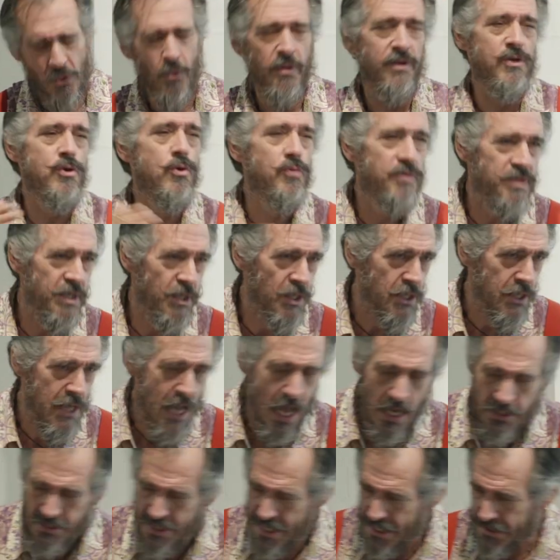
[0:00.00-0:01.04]
New Zealand
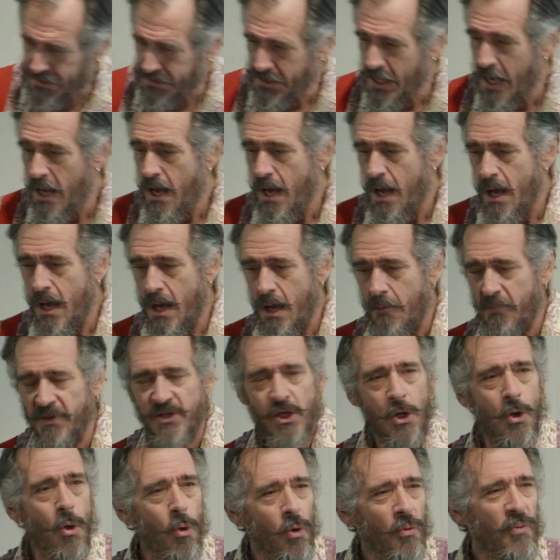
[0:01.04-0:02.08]
context. But
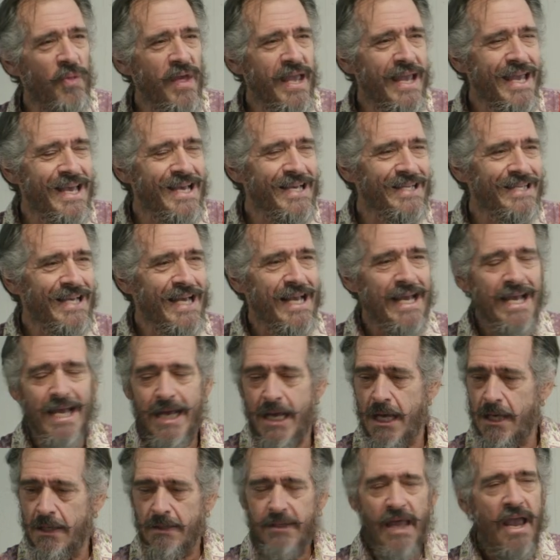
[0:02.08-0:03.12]
the cool thing is,
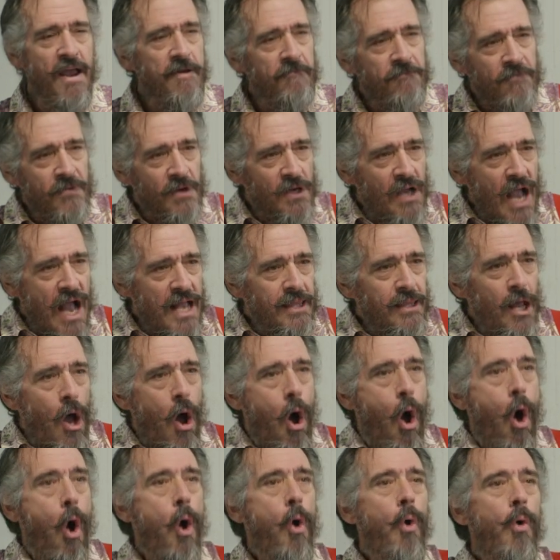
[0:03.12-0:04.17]
they've got the
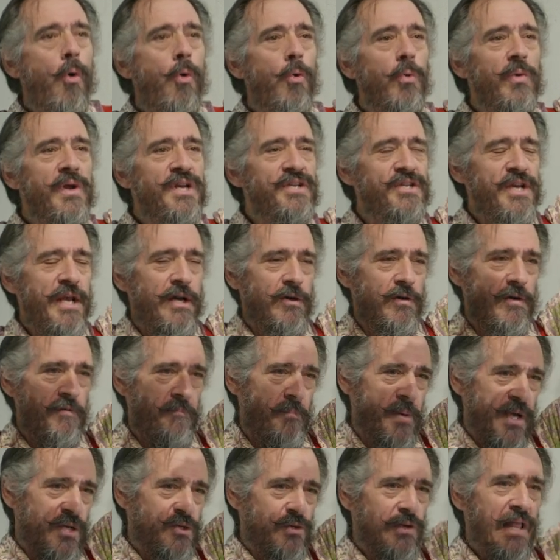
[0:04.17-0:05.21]
whole regenerative
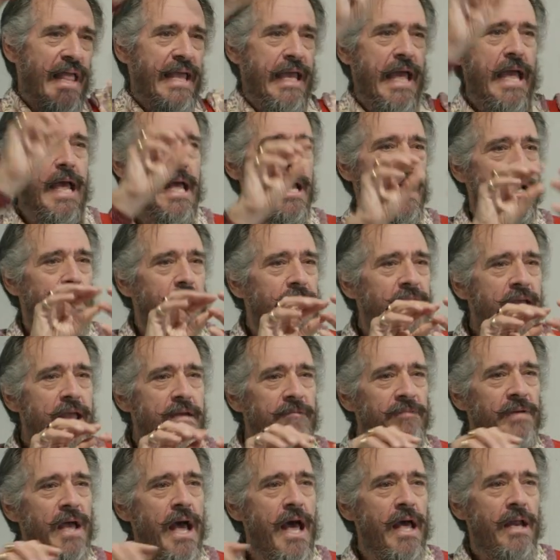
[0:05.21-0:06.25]
picture. Like,
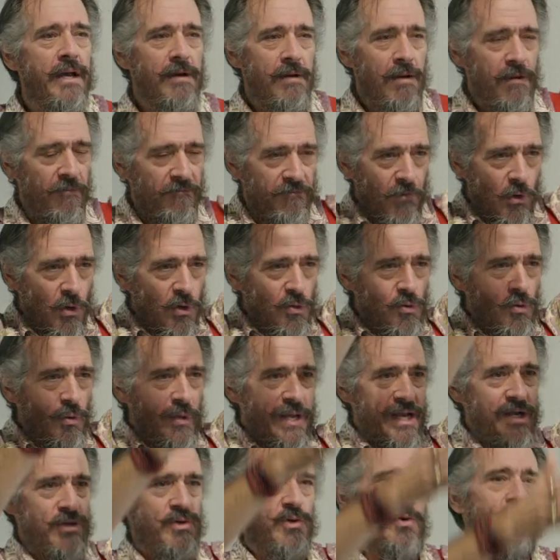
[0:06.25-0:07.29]
they've got a vertical
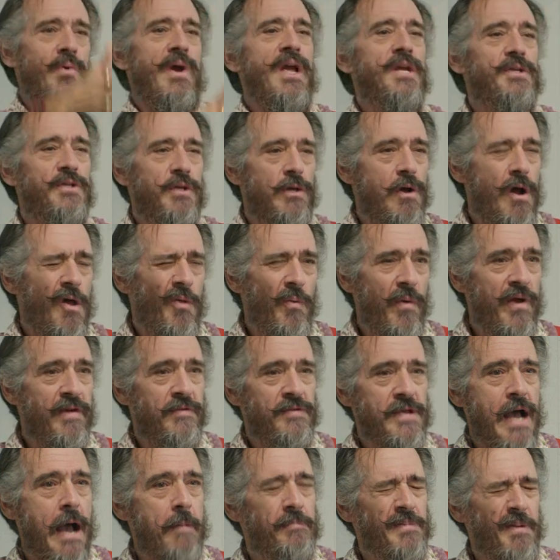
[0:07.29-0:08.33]
integration all the way
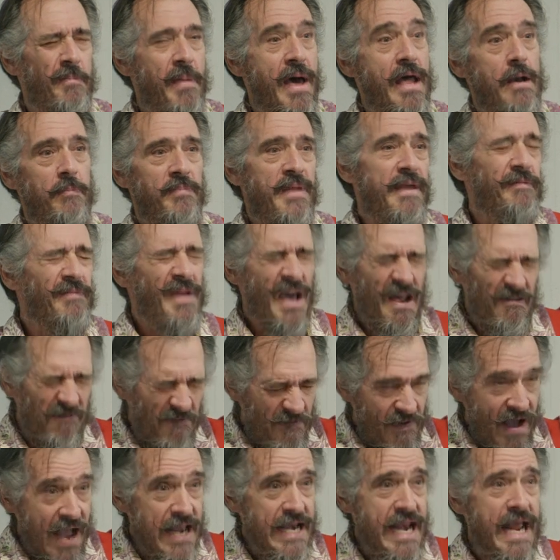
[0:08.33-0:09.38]
top to bottom. They've got
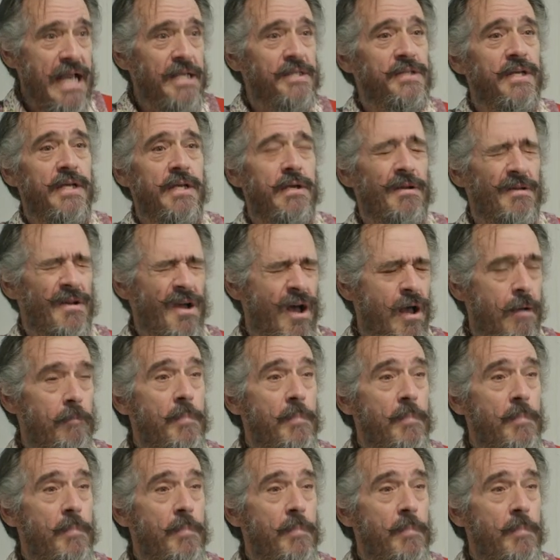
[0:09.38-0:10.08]
financing.